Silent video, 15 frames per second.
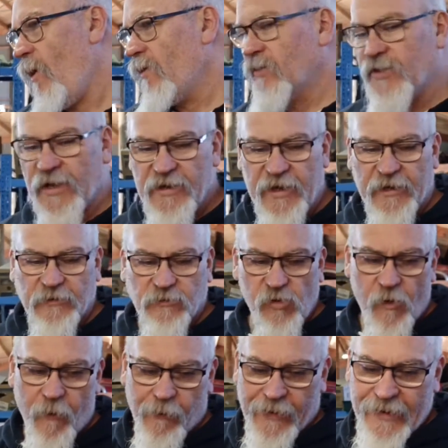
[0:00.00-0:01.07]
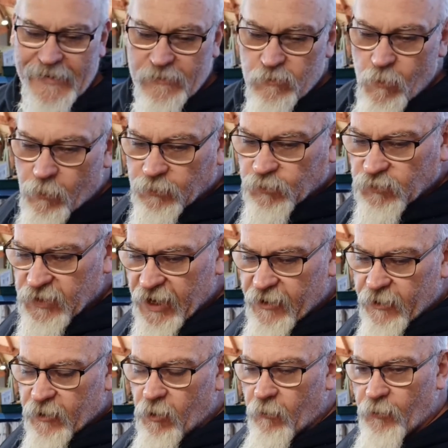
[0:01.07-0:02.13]
So yeah, I'll keep
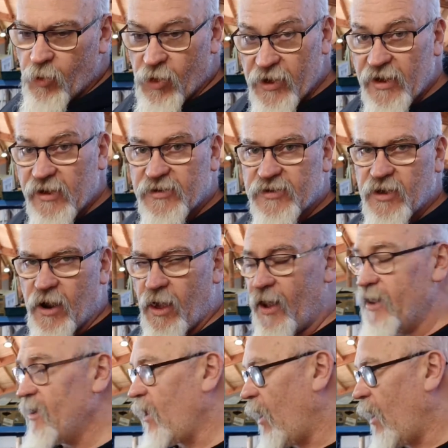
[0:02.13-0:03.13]
carrying off these today.